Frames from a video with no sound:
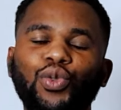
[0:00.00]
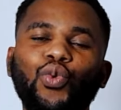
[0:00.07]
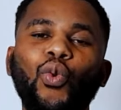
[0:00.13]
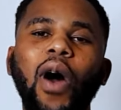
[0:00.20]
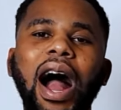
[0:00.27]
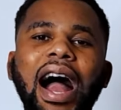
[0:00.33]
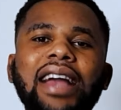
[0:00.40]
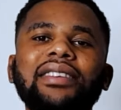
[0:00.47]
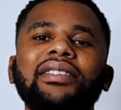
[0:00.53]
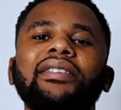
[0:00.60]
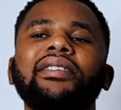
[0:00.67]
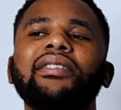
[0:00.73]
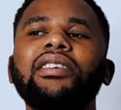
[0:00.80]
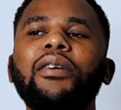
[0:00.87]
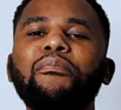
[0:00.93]
Why?
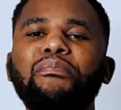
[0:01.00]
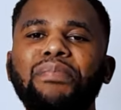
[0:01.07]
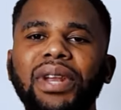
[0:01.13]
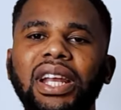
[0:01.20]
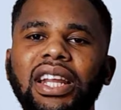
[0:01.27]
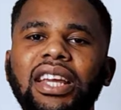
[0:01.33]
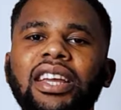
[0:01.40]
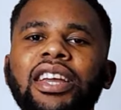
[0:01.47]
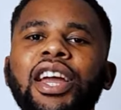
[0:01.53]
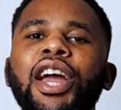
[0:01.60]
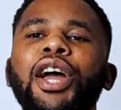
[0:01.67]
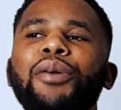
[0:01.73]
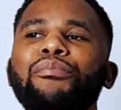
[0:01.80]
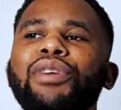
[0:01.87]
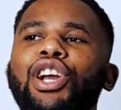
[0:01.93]
Simply
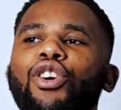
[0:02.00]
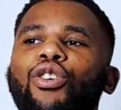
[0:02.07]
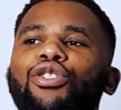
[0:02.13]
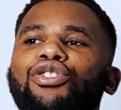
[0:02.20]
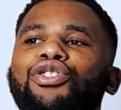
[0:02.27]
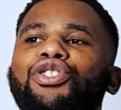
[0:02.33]
because